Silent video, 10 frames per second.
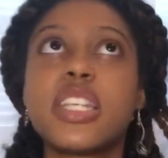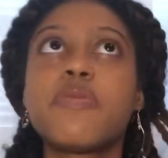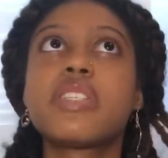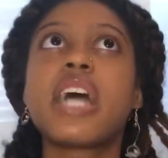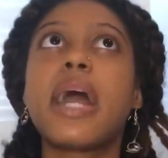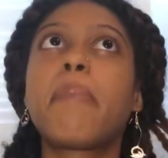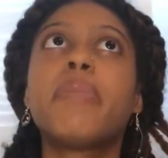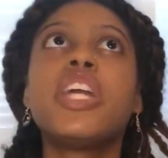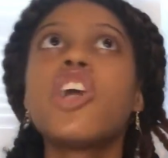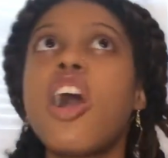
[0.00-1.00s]
It was like
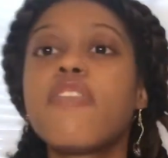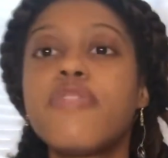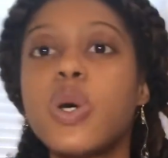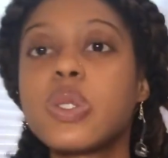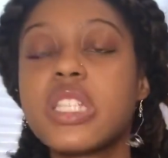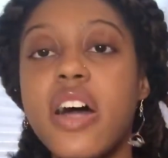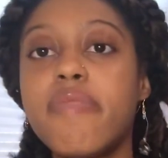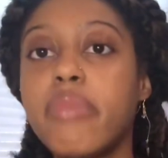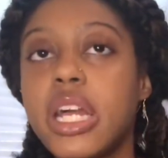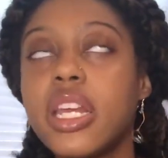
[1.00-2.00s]
PR folks love
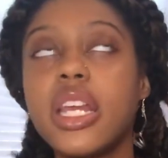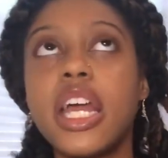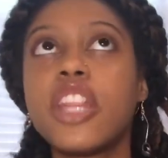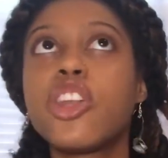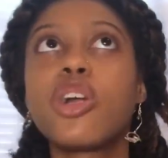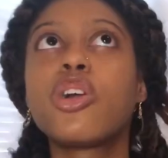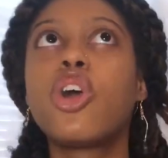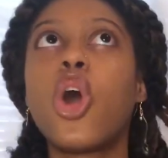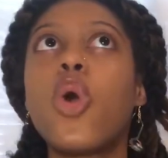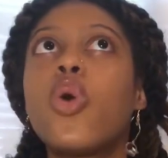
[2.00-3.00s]
money and their
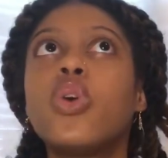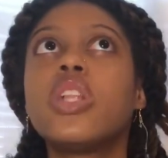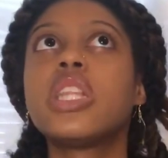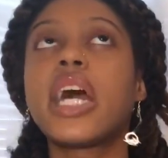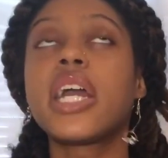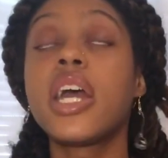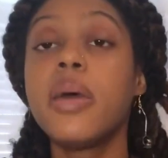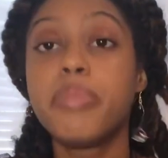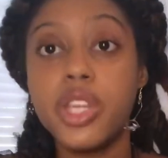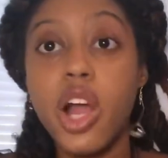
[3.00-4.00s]
goal, like
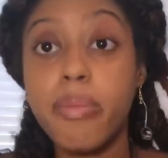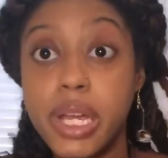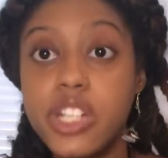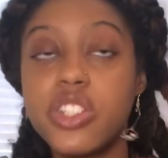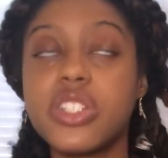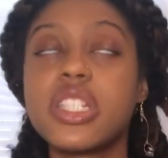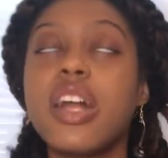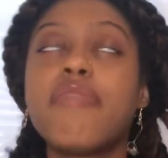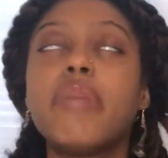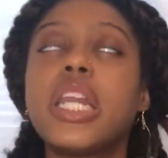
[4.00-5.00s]
PR majors
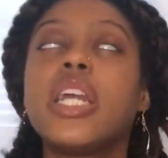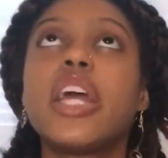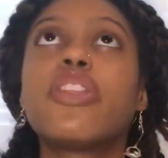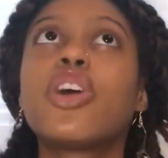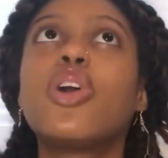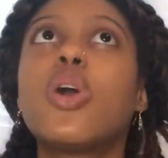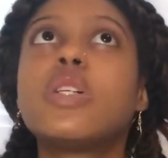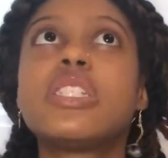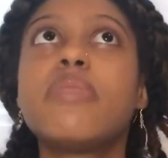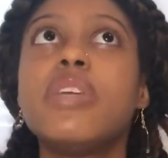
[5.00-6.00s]
love money and their goal
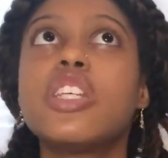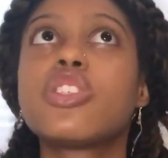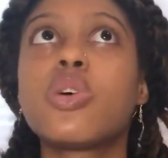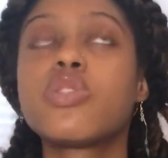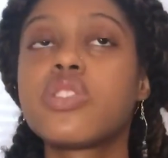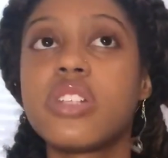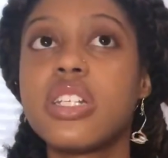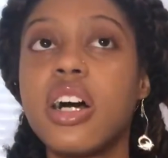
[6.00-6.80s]
is to be a socialite.